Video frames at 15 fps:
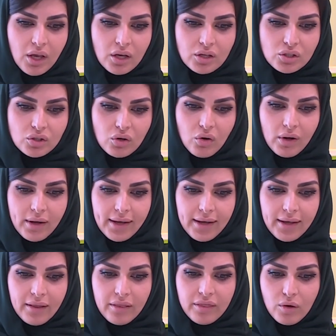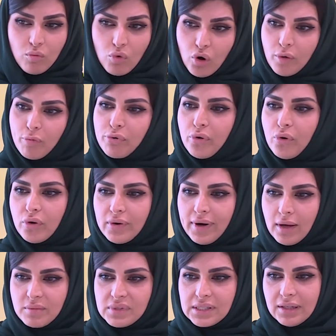So the more
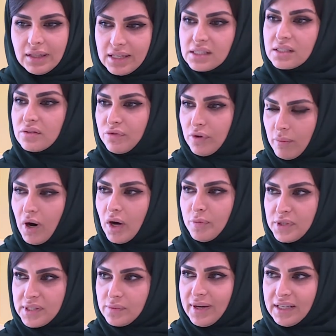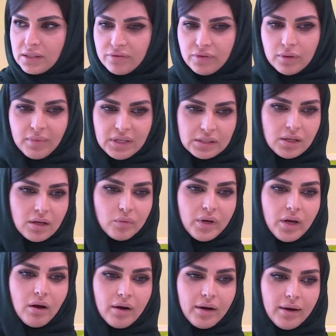programs, at least from our perspective in Masdar,
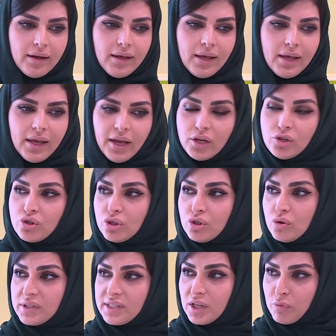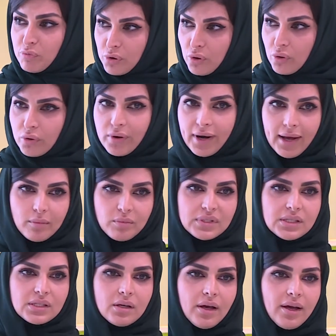we are introducing
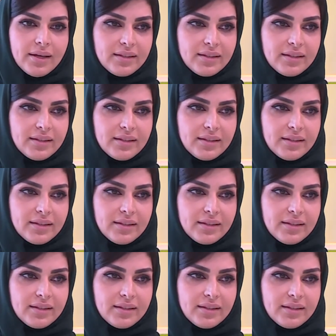programs,